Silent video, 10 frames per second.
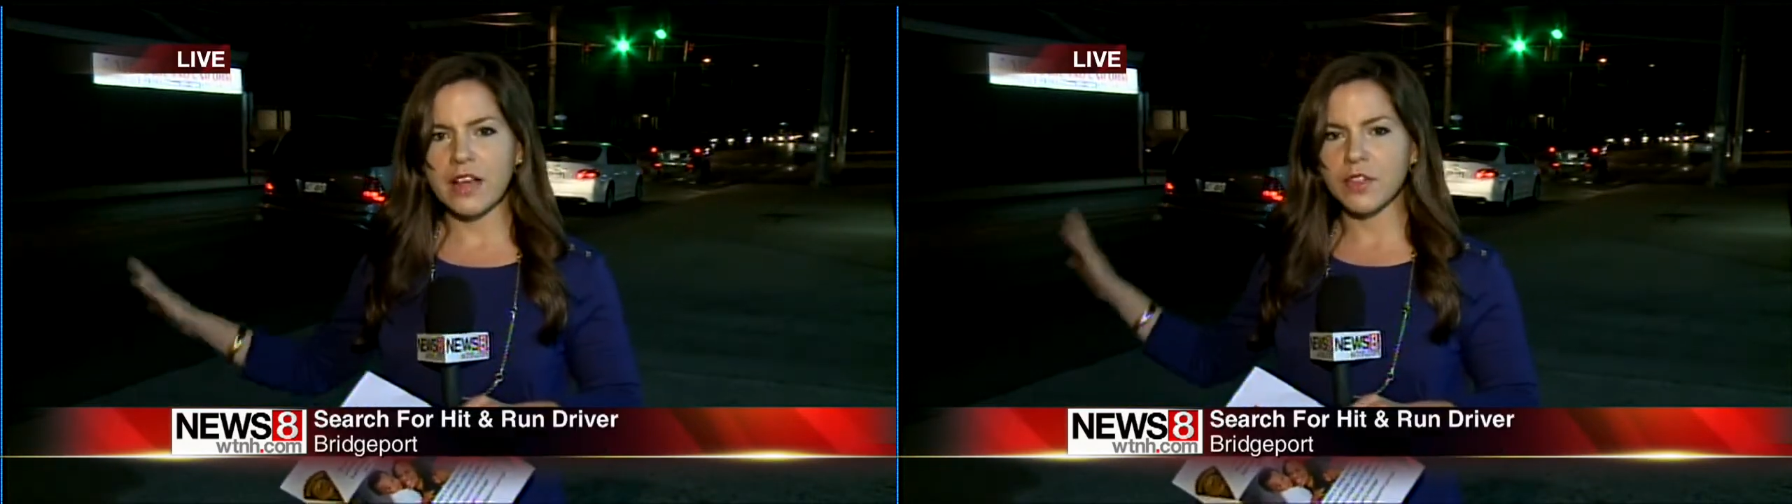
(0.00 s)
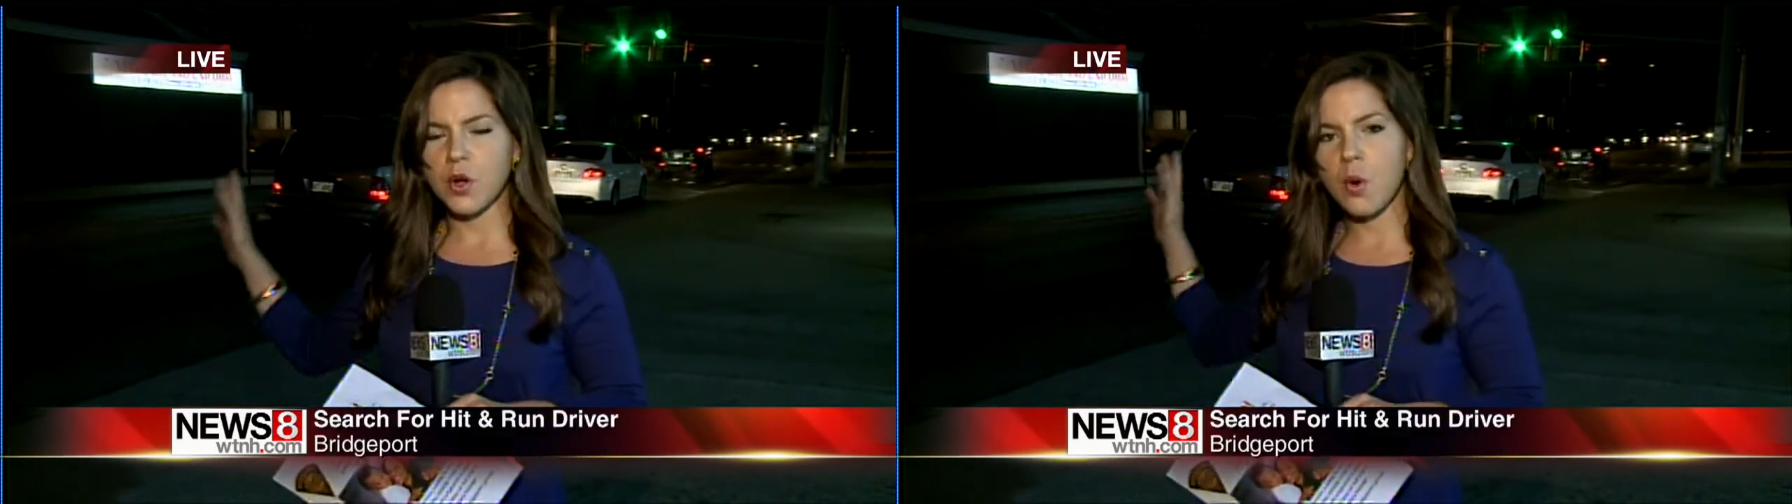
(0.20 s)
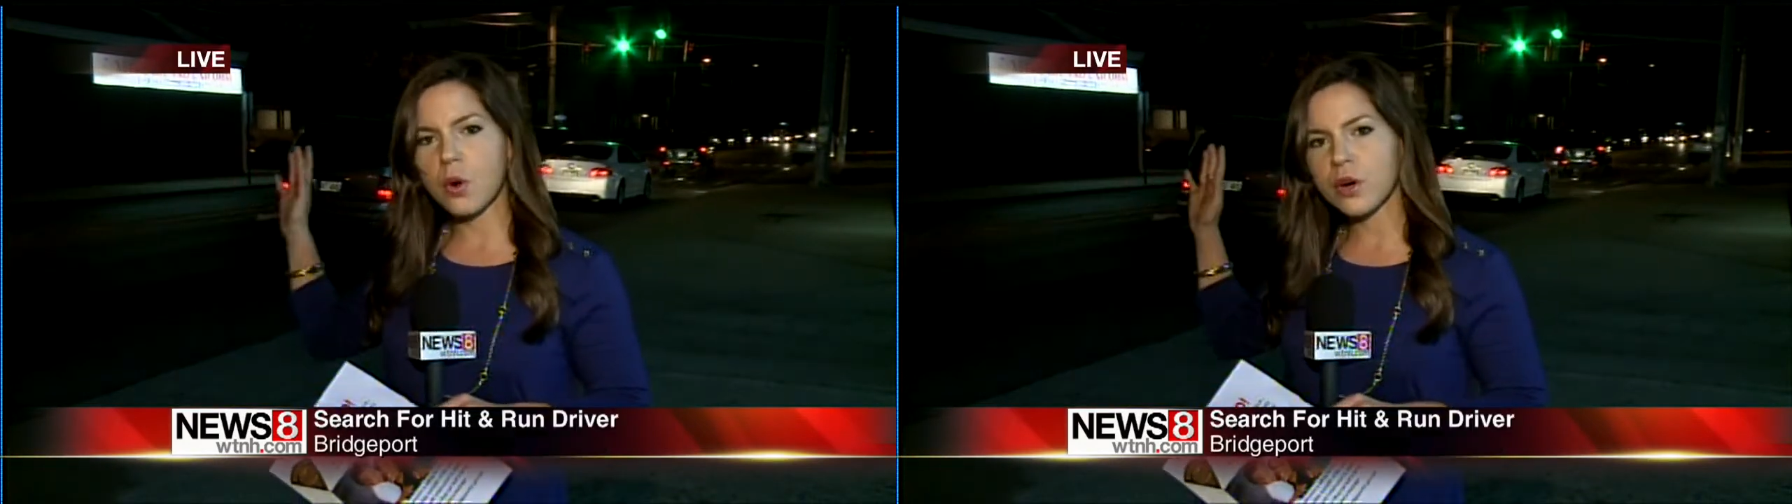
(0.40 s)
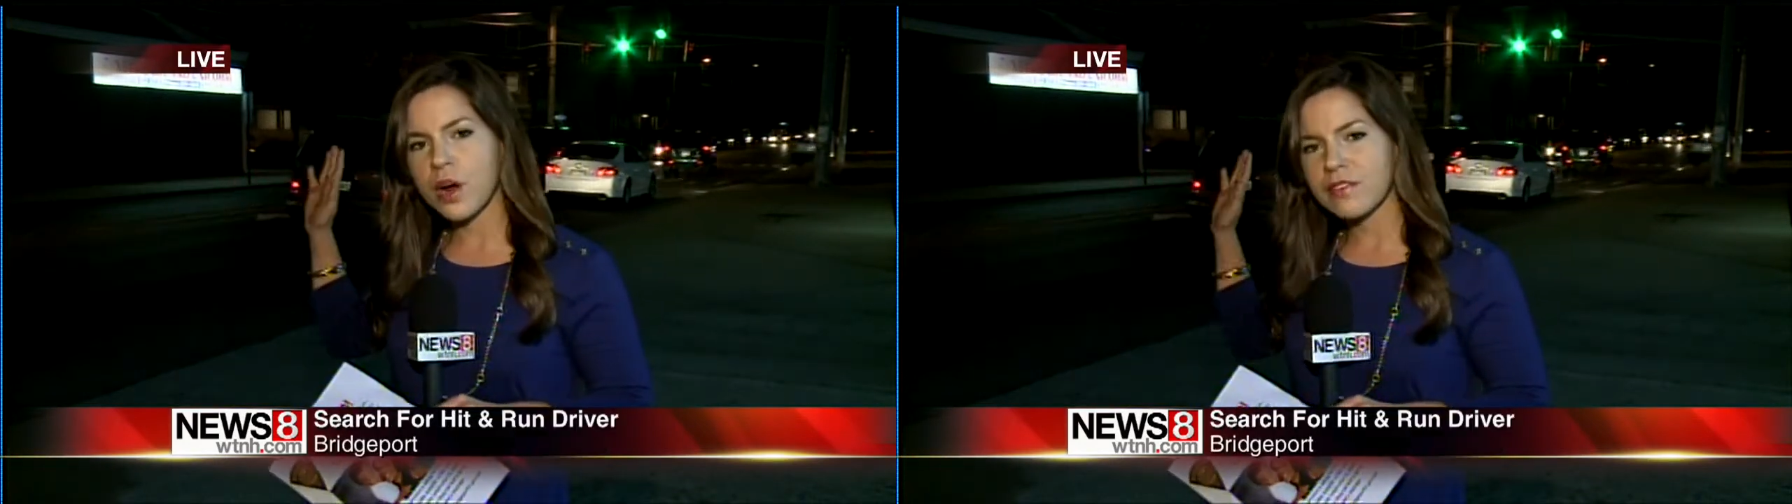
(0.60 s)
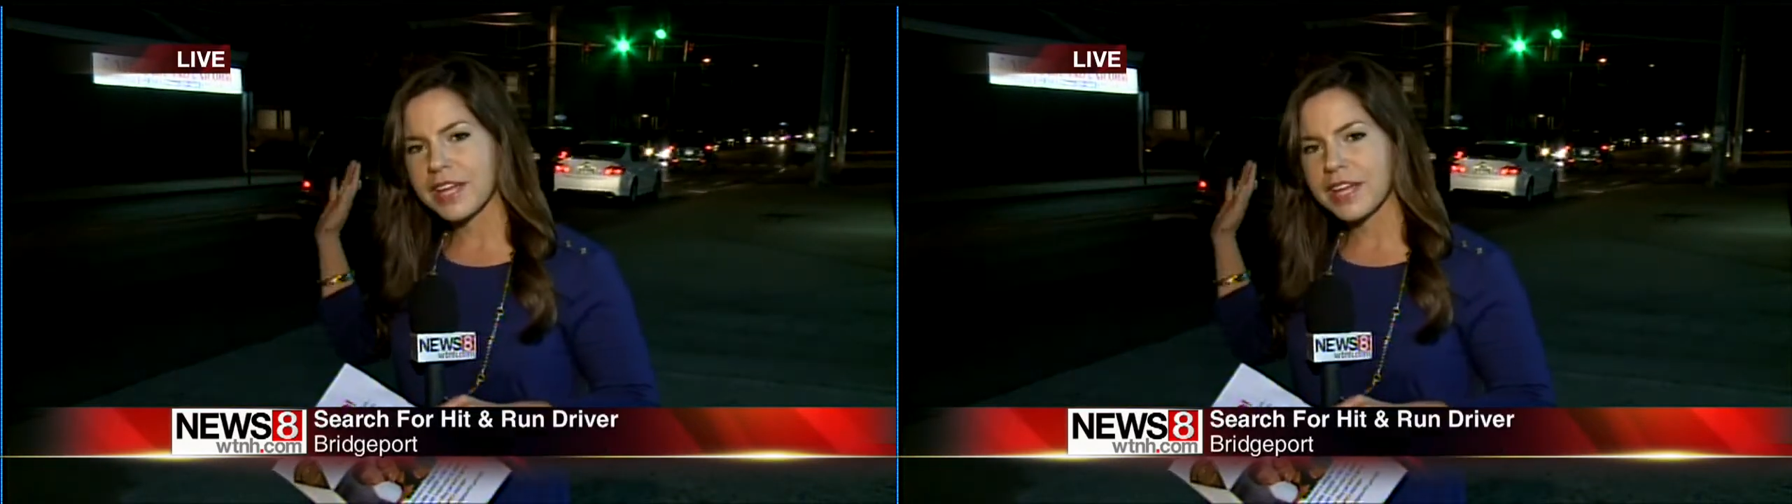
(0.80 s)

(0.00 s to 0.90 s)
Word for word: at the corner of